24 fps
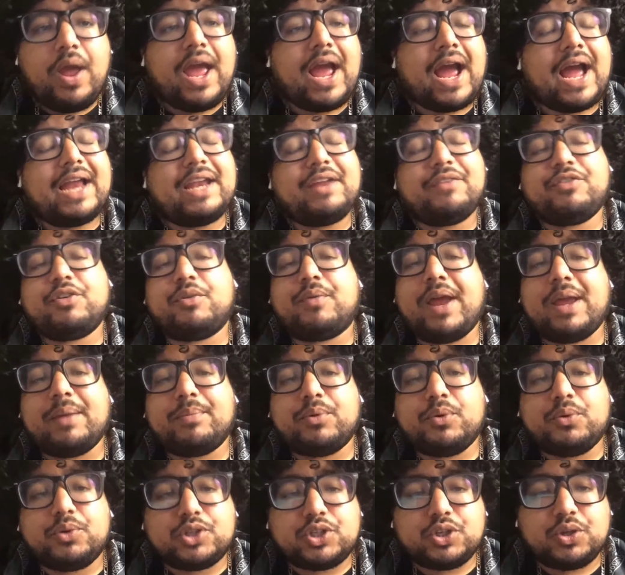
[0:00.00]
And if you're
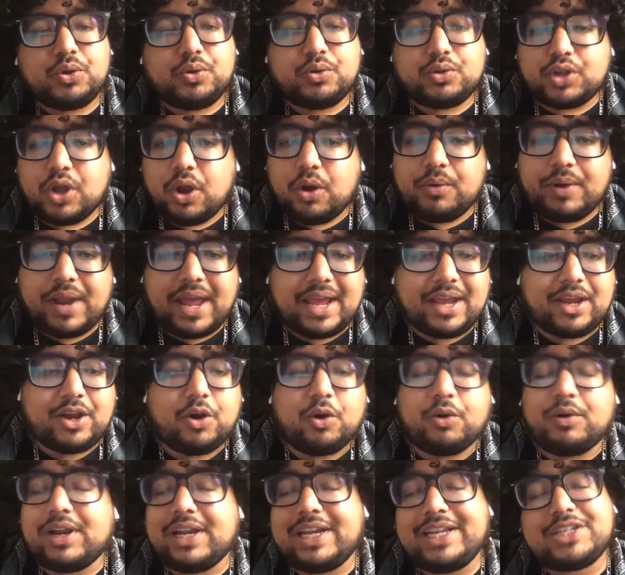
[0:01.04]
able to donate,
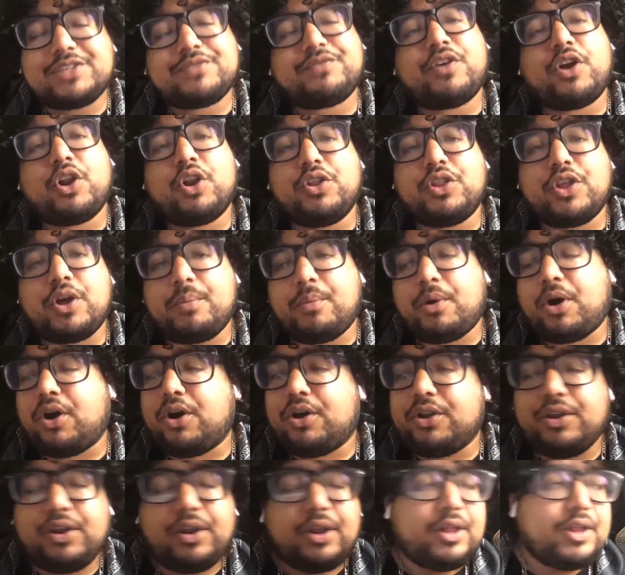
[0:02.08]
or at least follow them
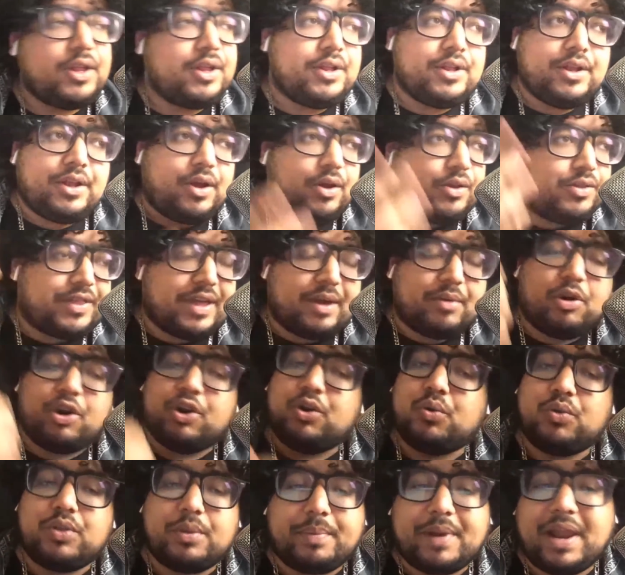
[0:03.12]
on, they're on
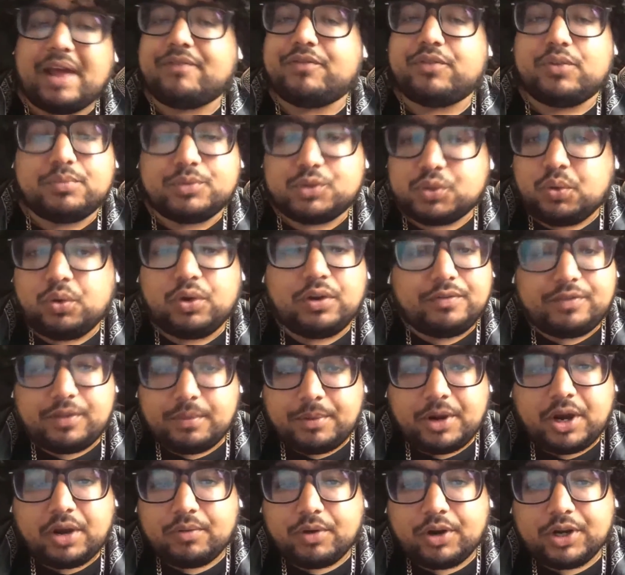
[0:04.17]
all the platforms. All of them
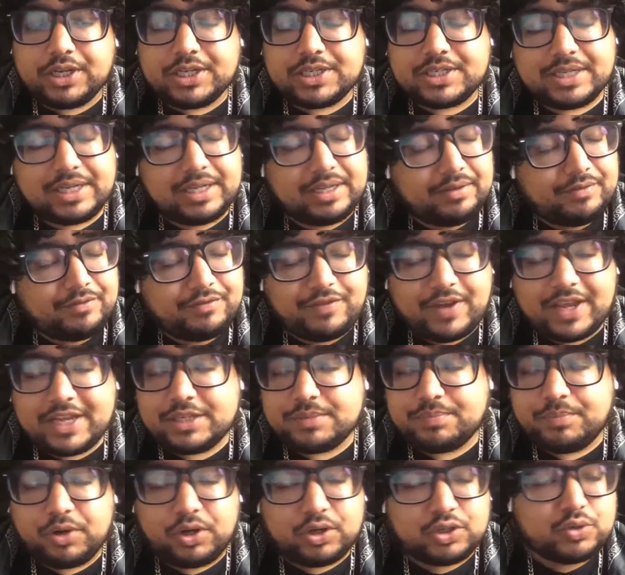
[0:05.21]
are, honestly.
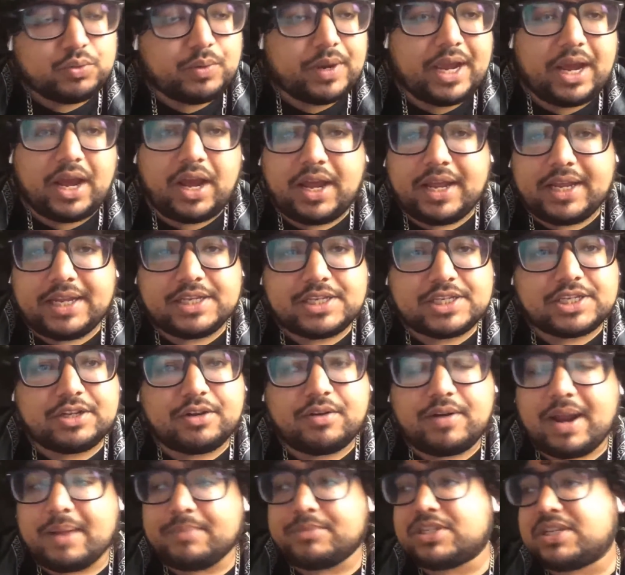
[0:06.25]
Facebook, Twitter,
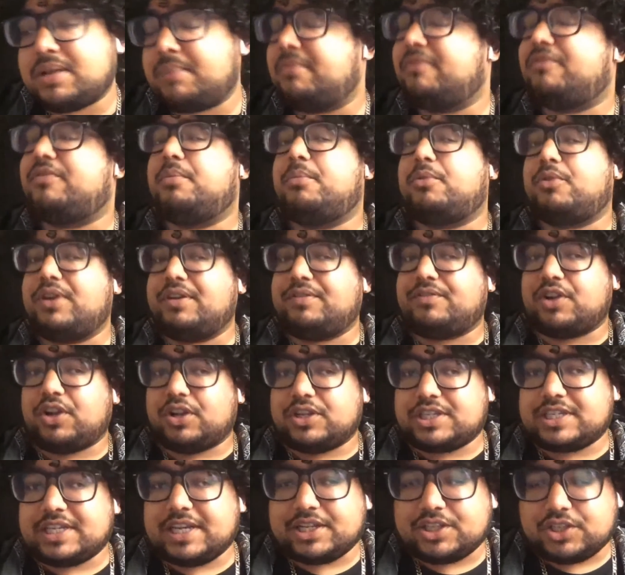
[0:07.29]
Instagram. Some of them are even on
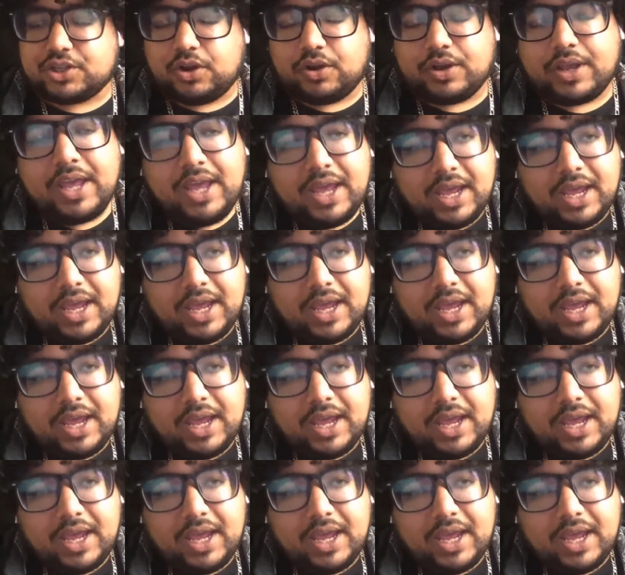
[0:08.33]
TikTok.